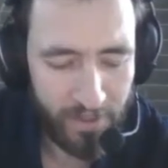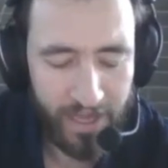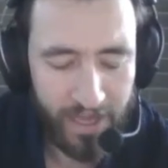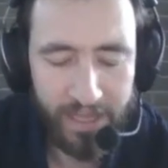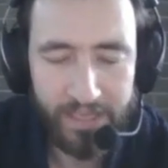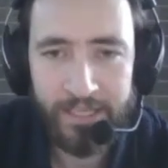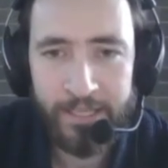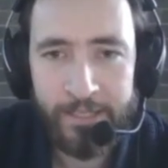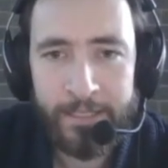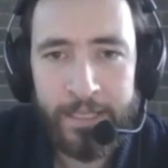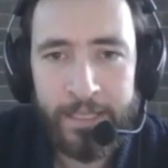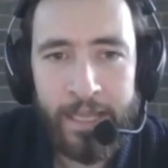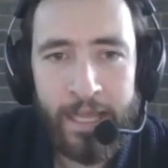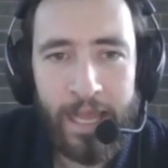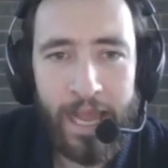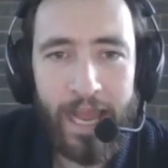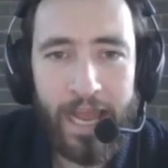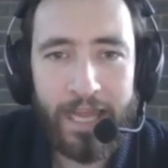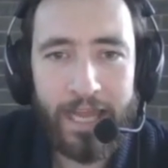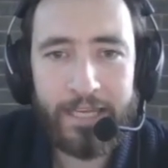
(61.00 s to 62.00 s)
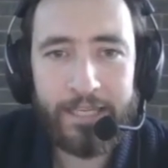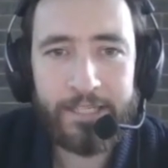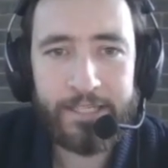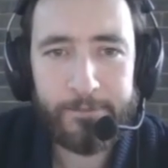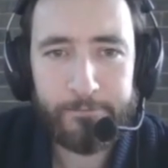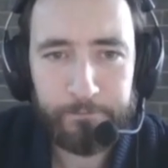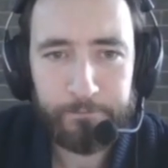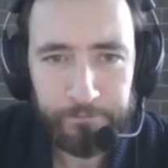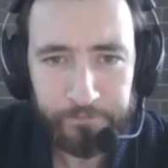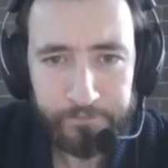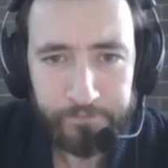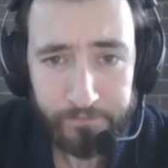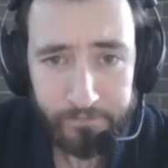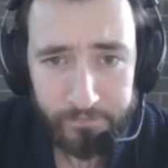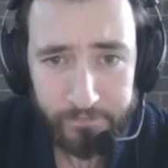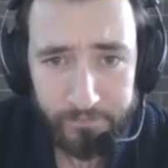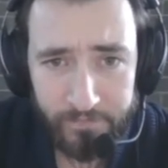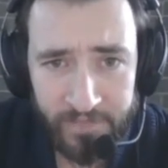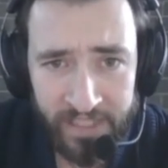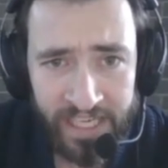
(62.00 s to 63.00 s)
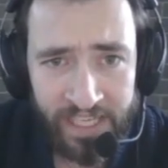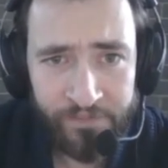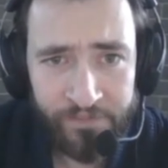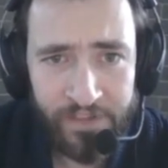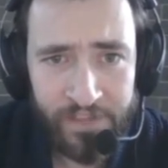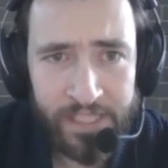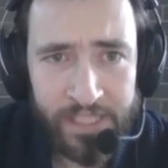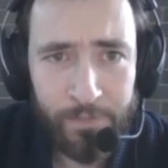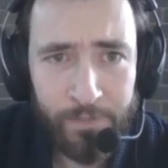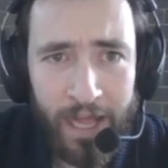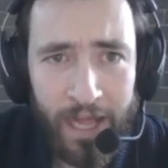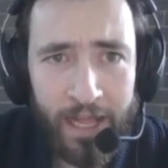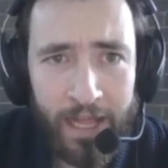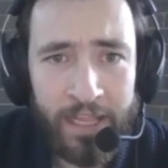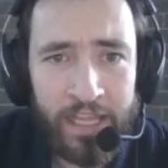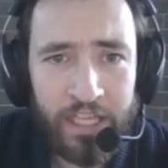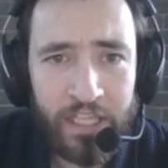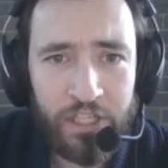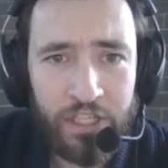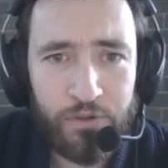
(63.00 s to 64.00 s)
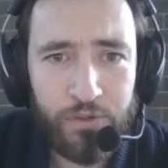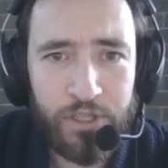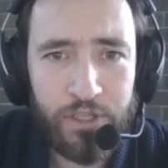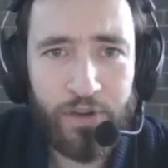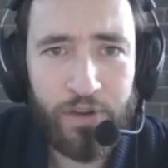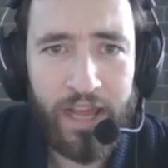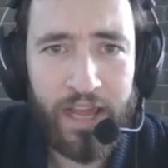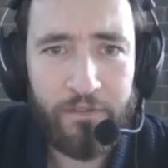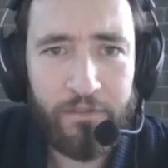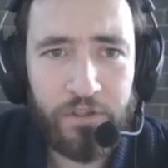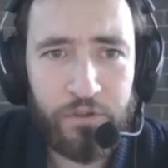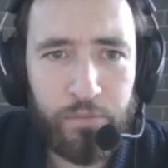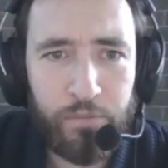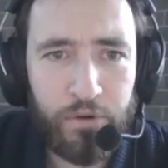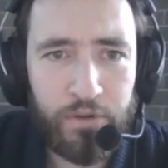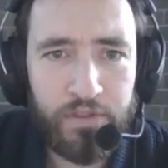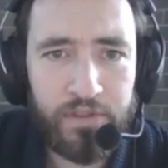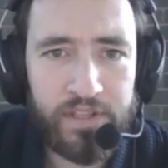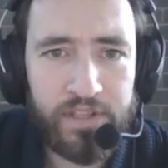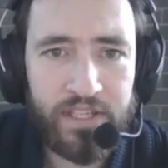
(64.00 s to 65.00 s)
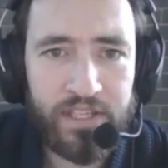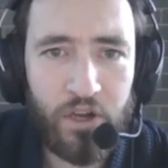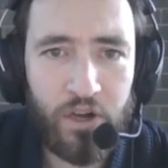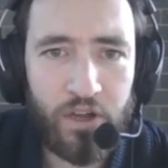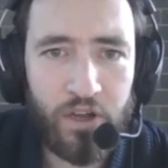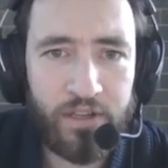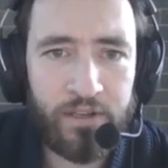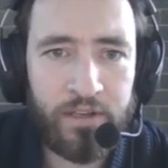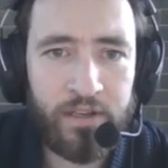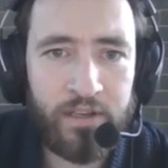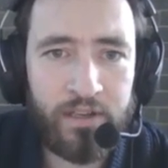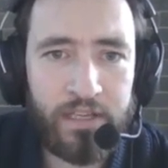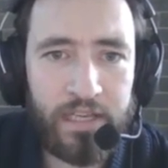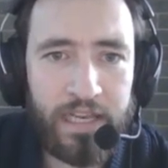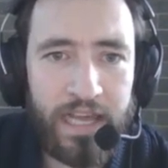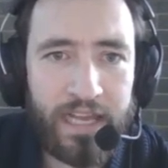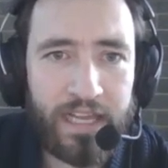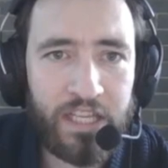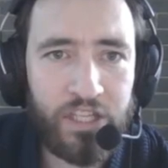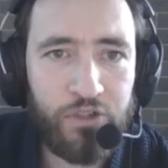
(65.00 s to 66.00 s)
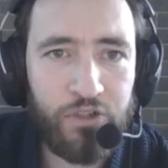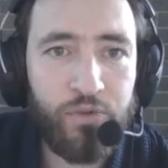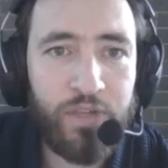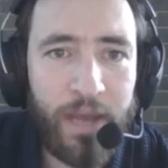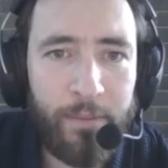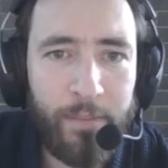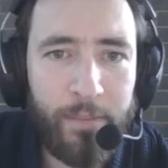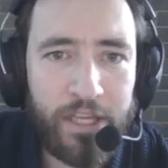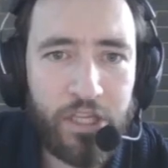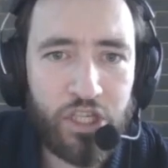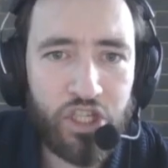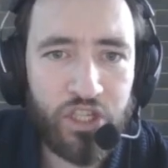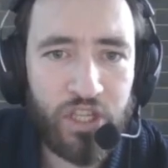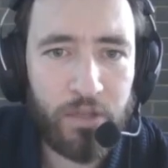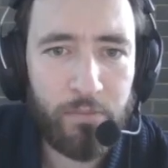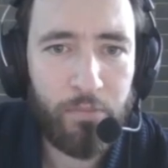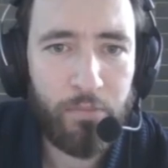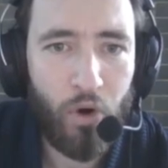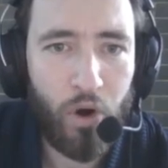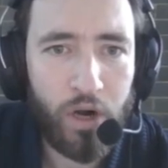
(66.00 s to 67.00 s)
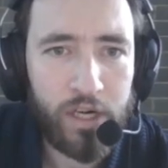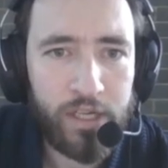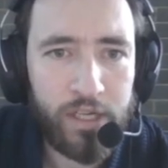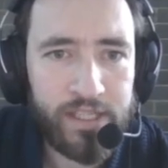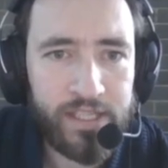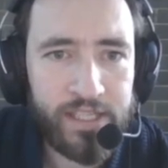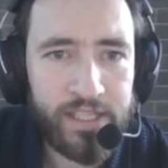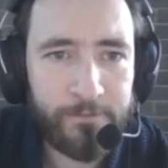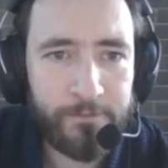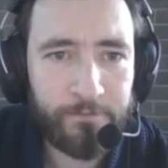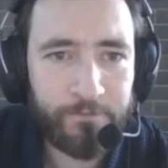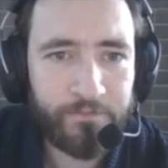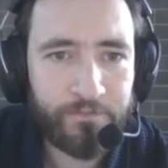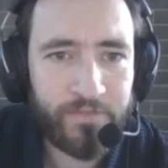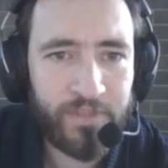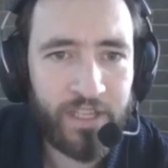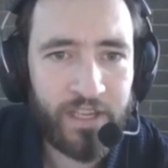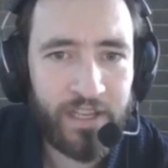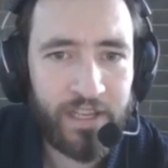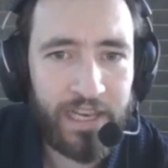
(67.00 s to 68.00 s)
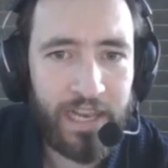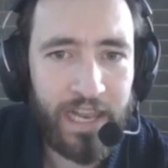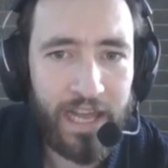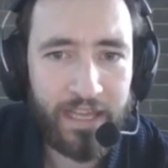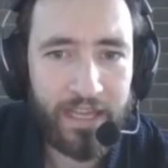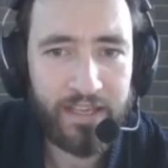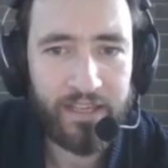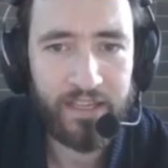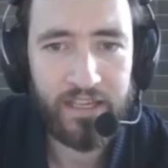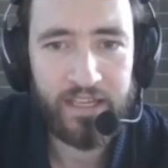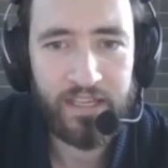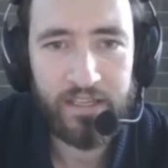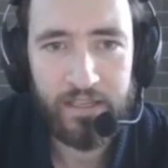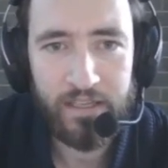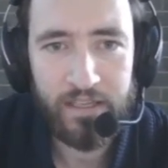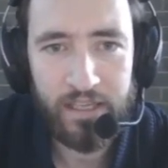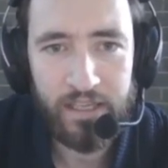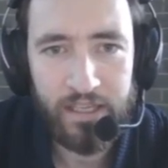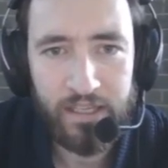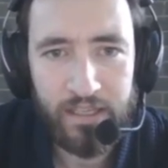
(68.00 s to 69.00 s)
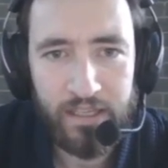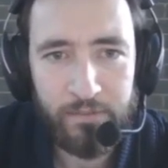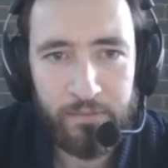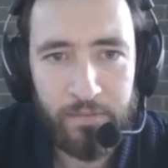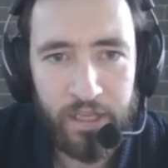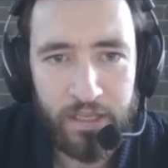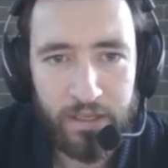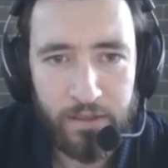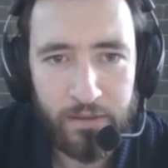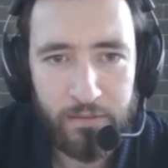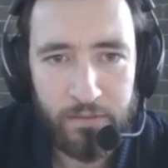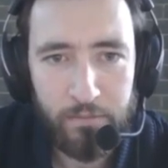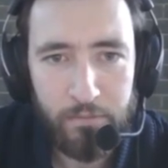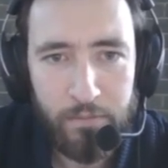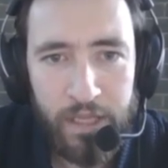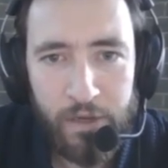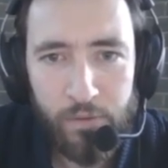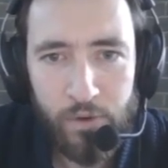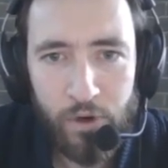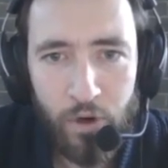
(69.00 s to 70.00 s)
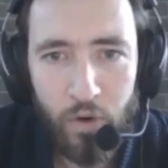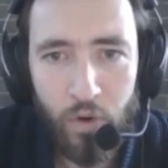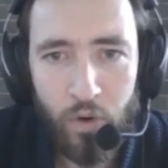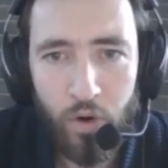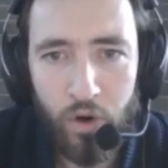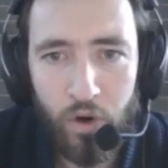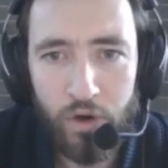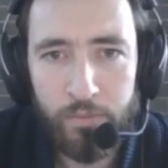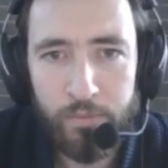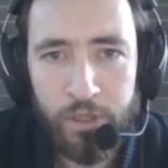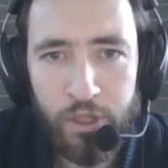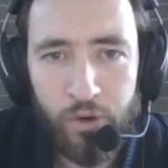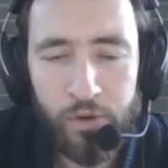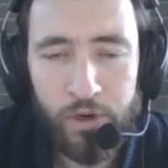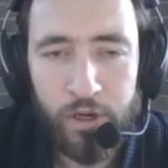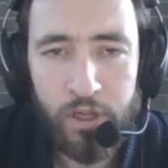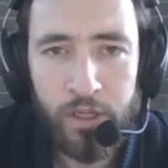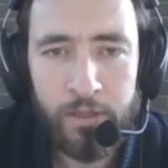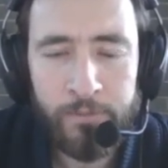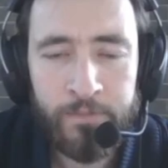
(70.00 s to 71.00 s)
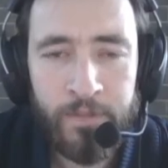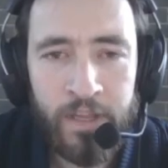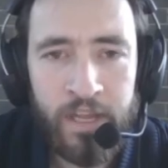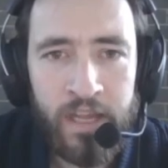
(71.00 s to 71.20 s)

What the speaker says: that. And in Vispa, you don't have to put this on like two-dimensional boards, like in Miro or Mural,